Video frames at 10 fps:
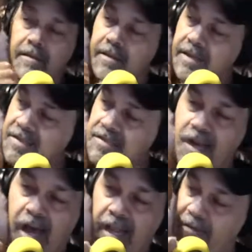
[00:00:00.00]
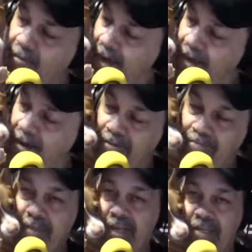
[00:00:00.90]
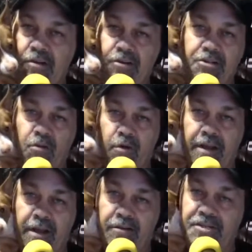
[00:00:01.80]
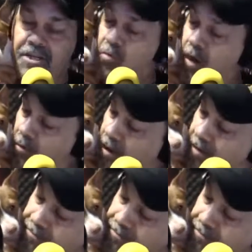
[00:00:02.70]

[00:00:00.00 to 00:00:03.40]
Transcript: This is Ollie right here. He's our short haired Chihuahua.